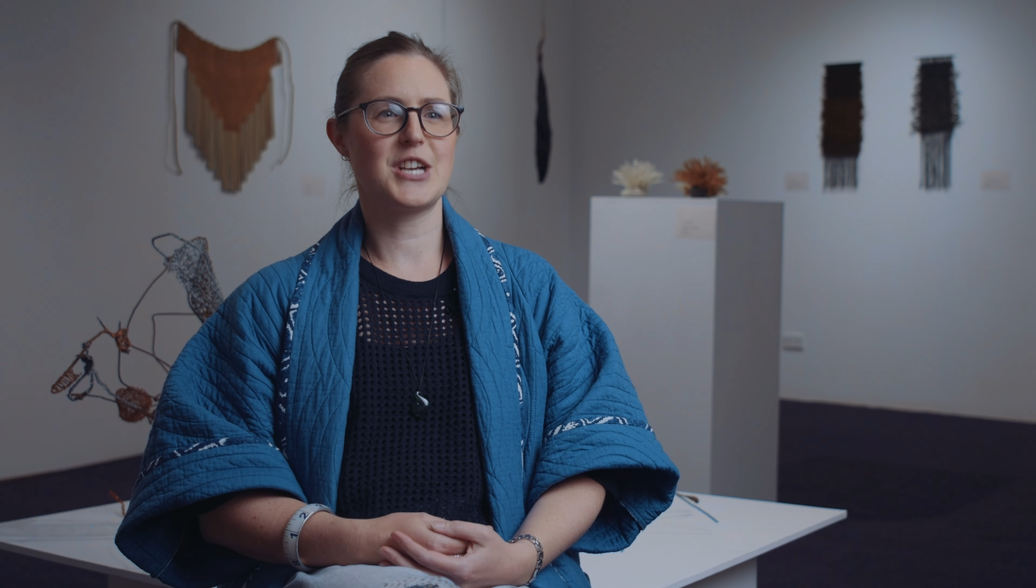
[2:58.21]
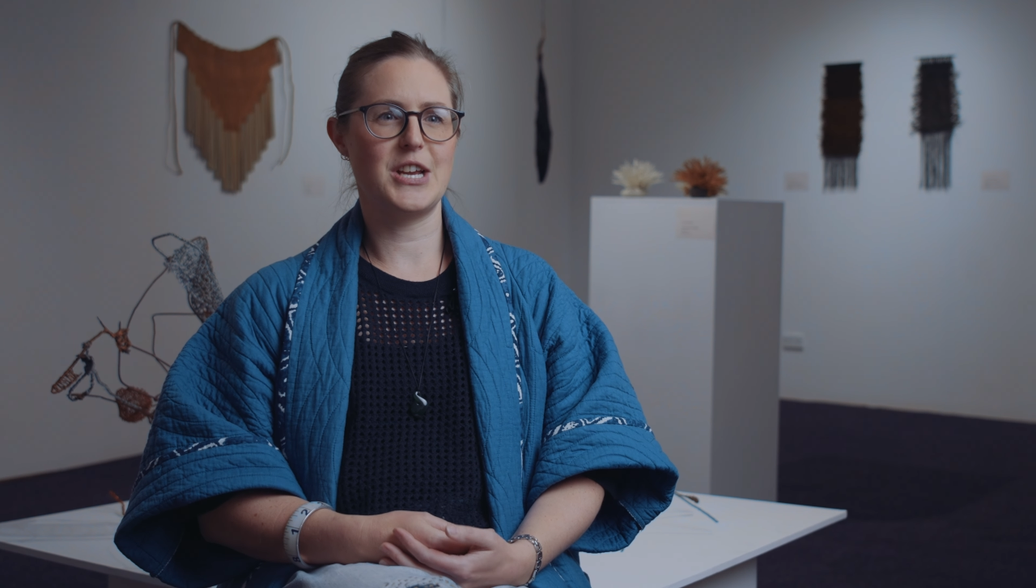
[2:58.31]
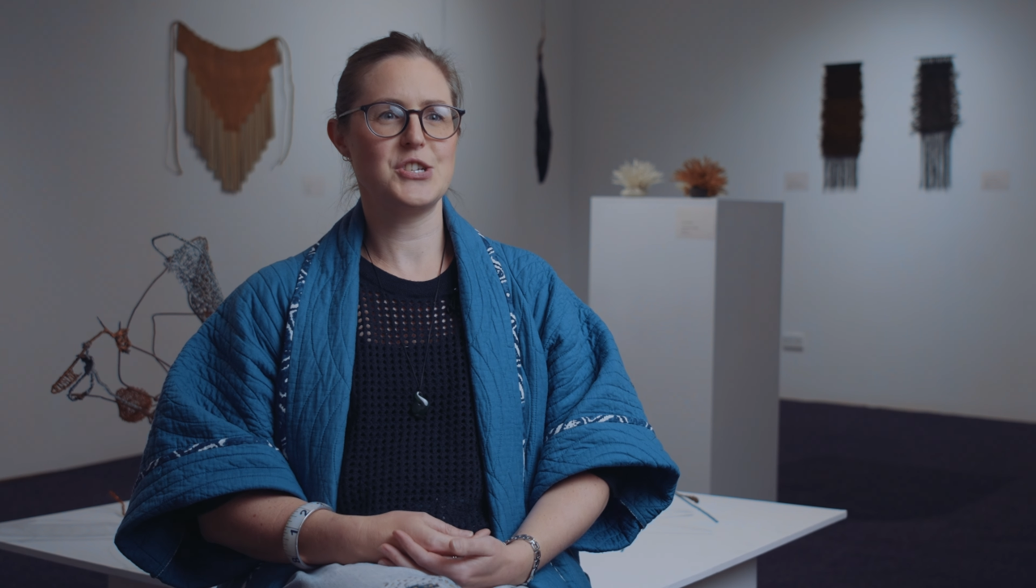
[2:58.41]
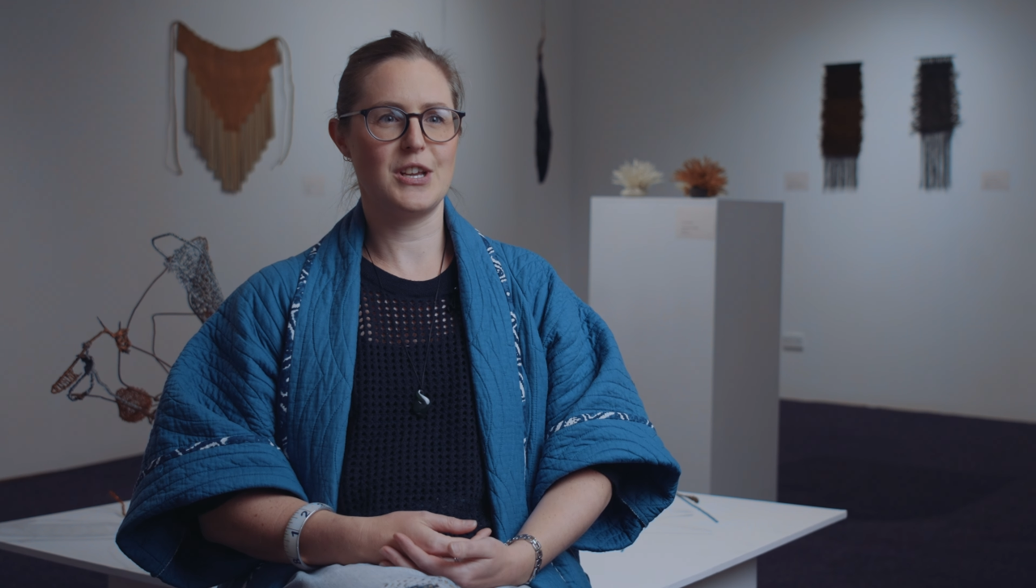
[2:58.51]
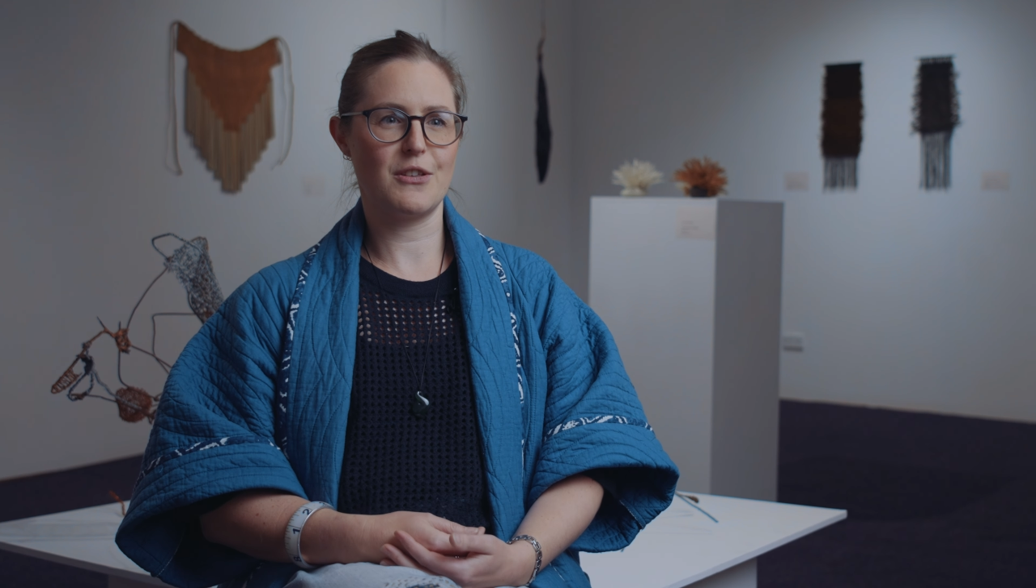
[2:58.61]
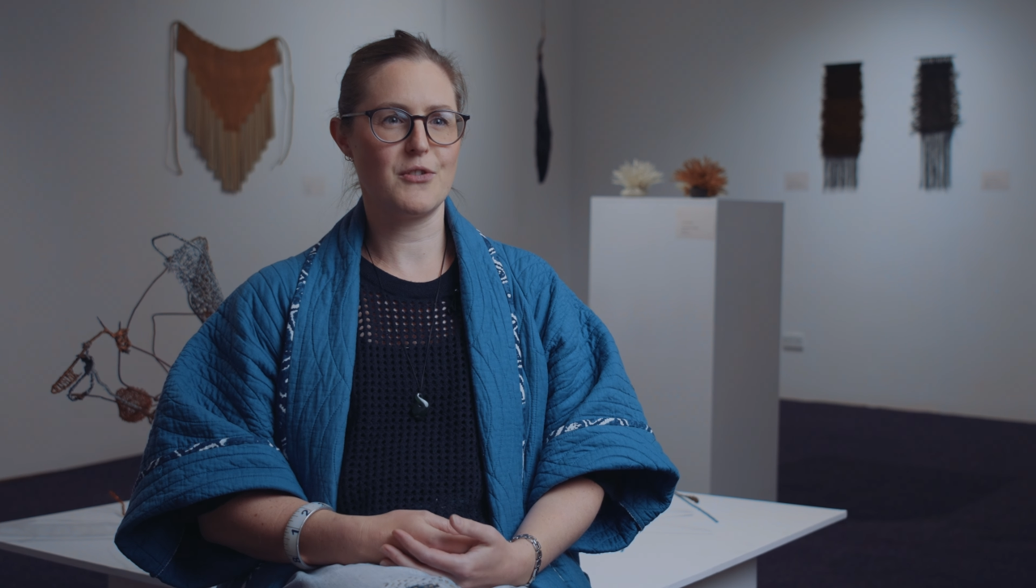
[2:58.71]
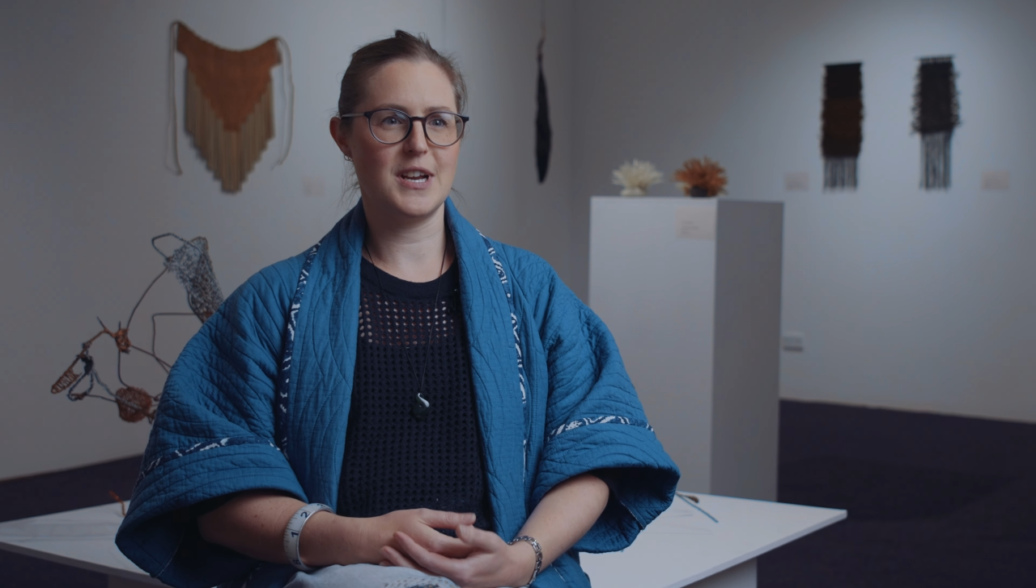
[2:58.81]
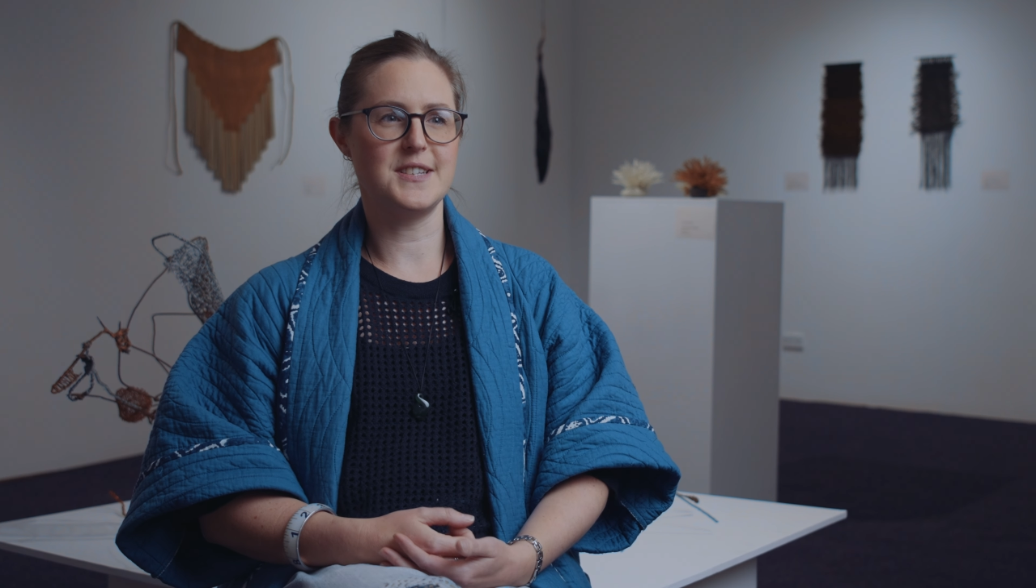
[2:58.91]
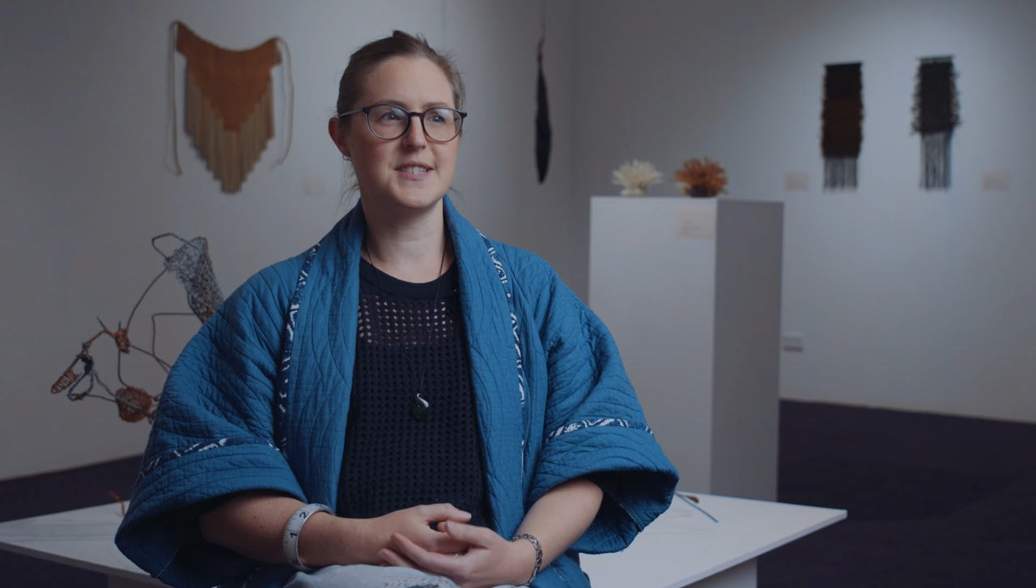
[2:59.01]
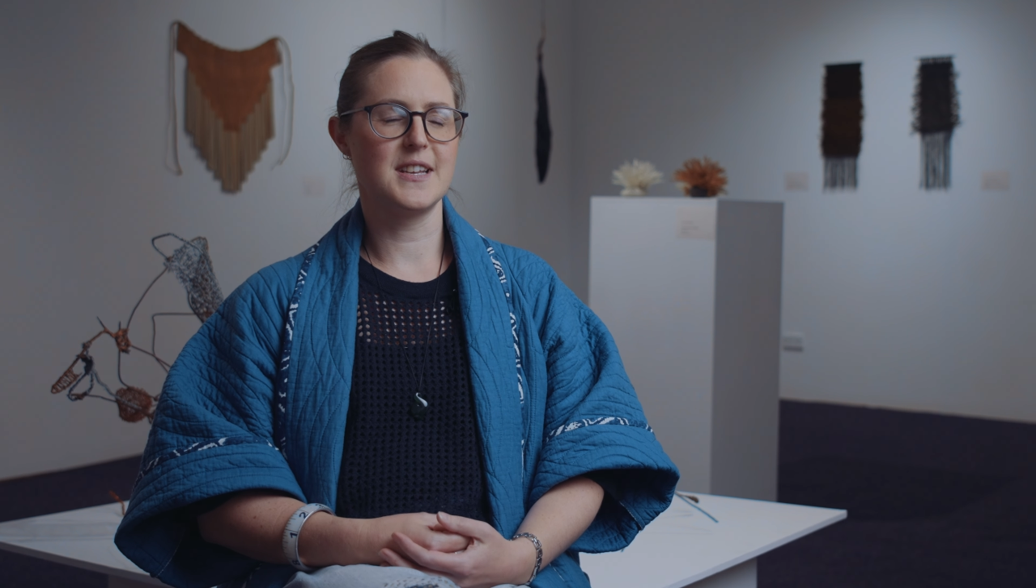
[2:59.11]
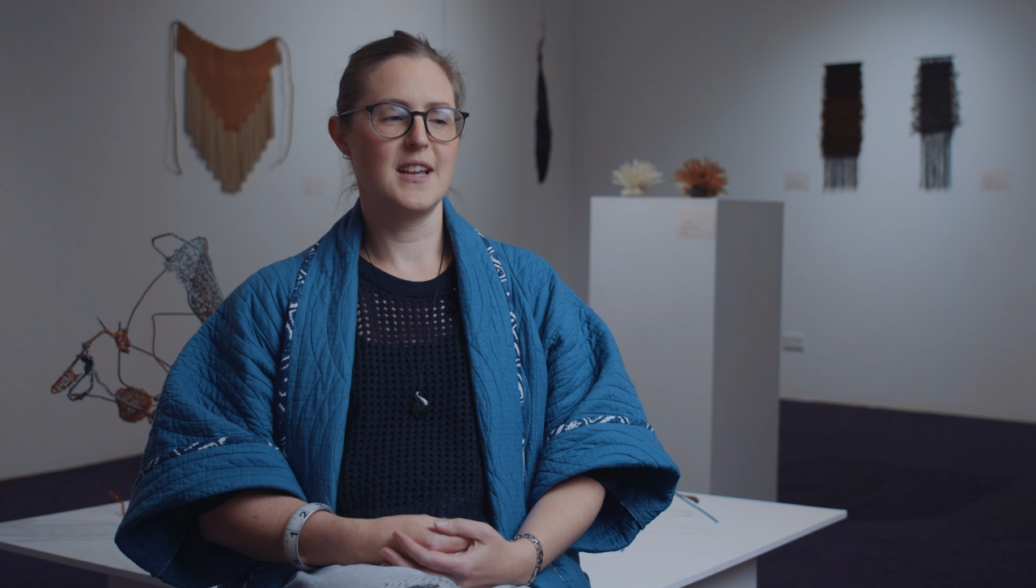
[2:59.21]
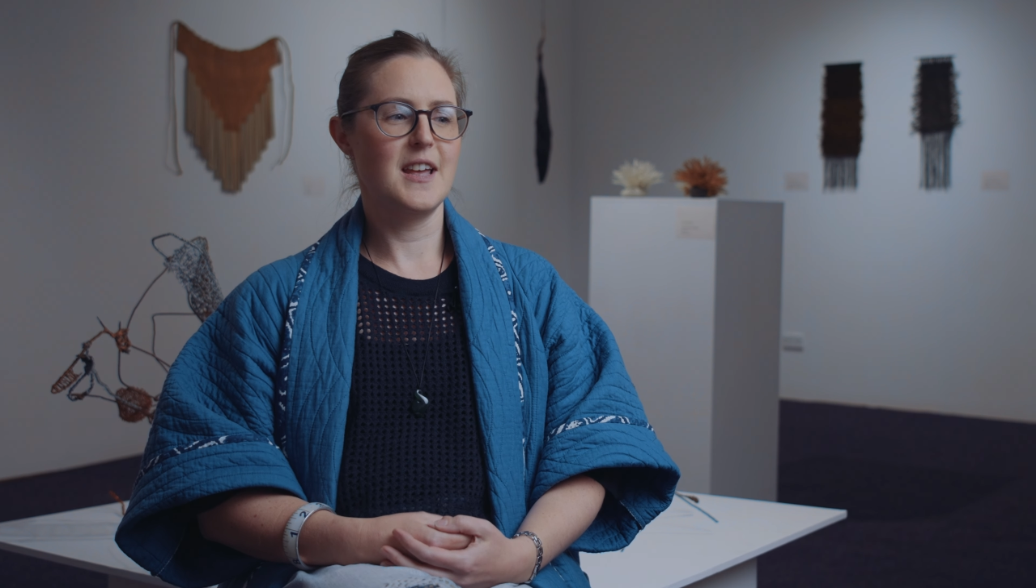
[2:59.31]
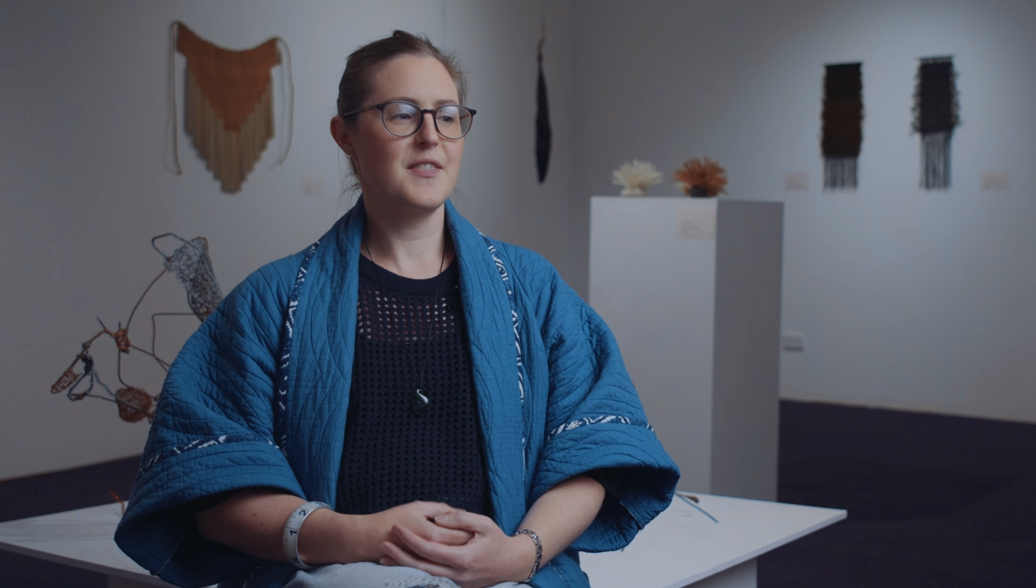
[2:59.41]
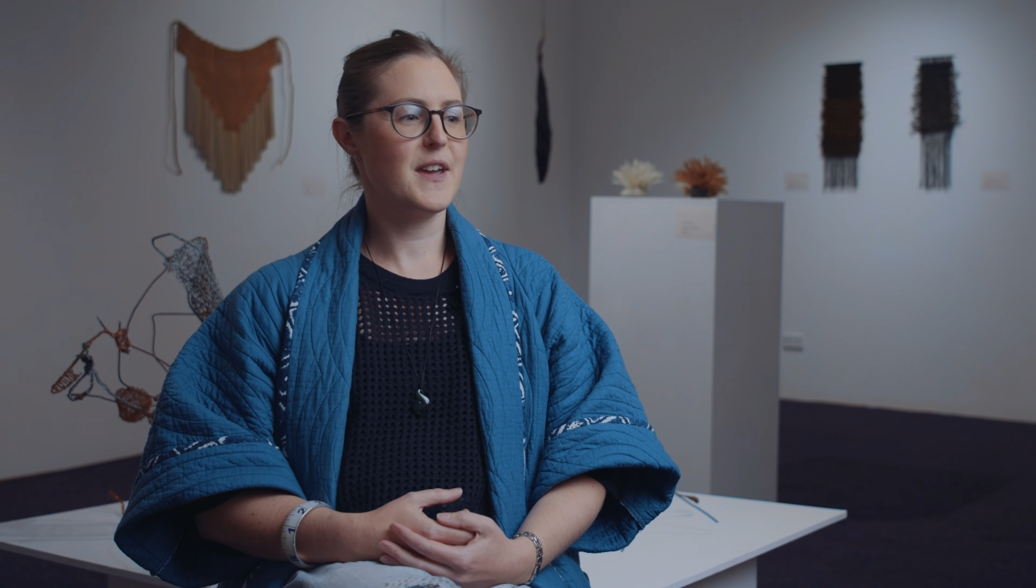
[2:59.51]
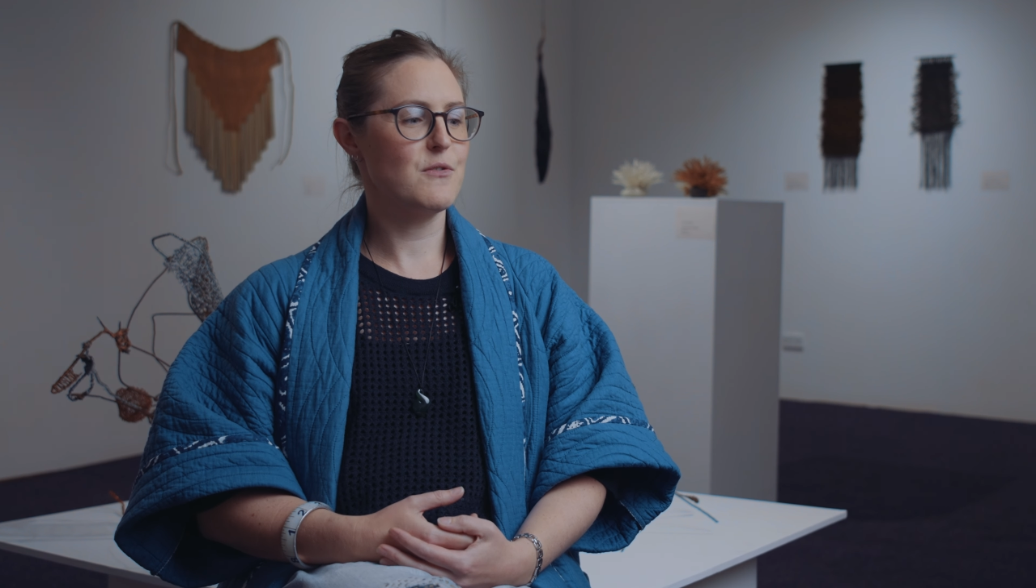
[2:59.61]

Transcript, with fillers: changing threads. They